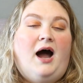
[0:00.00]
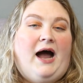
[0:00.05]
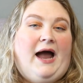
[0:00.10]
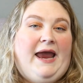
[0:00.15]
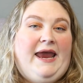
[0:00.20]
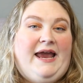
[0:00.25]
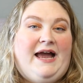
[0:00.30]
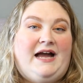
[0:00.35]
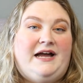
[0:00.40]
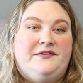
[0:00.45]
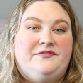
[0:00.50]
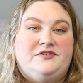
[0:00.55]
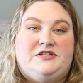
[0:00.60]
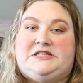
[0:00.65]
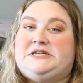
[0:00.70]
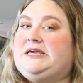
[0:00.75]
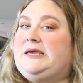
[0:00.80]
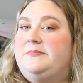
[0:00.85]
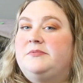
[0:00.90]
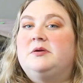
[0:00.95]
I have
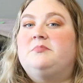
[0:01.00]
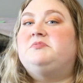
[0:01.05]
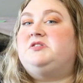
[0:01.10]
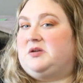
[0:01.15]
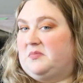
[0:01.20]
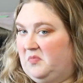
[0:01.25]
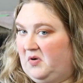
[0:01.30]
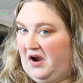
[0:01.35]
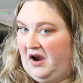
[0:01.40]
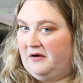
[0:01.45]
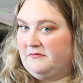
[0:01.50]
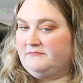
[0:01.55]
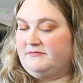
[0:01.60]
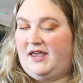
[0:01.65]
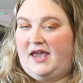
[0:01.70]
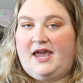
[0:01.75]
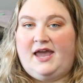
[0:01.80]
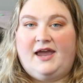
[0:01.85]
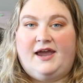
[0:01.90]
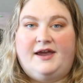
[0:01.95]
to keep them somewhere.
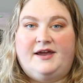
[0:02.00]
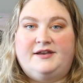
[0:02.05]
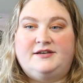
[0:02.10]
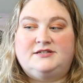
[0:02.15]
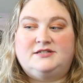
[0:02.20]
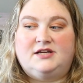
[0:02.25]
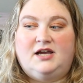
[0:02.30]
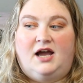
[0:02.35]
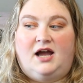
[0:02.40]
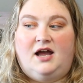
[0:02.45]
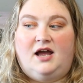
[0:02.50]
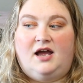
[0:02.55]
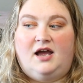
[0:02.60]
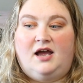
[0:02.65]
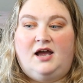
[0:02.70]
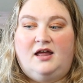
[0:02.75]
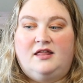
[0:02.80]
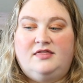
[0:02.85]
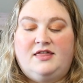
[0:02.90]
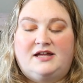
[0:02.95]
And
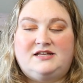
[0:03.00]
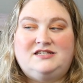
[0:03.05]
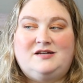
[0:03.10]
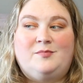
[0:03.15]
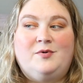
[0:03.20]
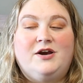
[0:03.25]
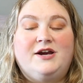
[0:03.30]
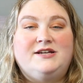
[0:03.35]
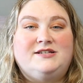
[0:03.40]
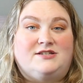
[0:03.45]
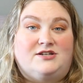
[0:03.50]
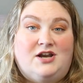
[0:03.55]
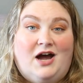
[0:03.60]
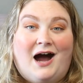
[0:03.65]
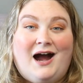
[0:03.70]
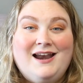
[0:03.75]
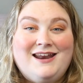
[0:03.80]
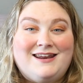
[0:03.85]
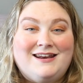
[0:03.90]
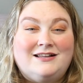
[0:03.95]
uh, that somewhere is
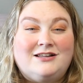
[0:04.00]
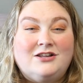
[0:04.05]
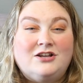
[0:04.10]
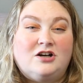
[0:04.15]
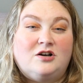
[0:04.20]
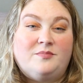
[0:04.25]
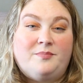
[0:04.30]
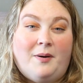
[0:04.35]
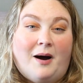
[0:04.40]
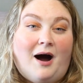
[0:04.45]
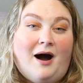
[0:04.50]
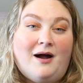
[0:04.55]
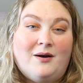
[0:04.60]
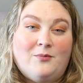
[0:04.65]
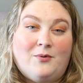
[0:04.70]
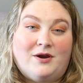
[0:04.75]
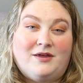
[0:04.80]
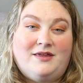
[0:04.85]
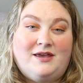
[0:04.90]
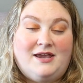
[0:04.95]
not in a little
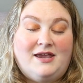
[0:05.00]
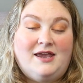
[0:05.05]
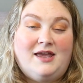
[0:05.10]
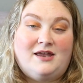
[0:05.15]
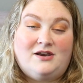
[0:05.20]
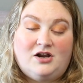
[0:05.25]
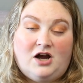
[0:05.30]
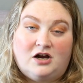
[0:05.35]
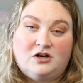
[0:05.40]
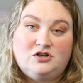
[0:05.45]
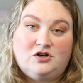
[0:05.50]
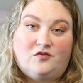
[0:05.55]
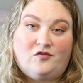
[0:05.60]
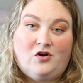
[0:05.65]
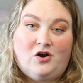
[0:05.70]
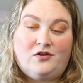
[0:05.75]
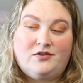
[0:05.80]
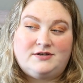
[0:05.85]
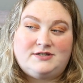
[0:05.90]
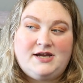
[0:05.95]
pot where they can get knocked
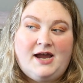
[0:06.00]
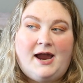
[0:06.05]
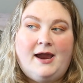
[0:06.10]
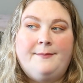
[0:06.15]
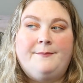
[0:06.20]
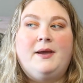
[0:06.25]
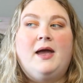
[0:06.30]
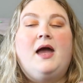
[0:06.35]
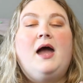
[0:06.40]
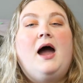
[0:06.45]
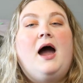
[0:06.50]
over all the time.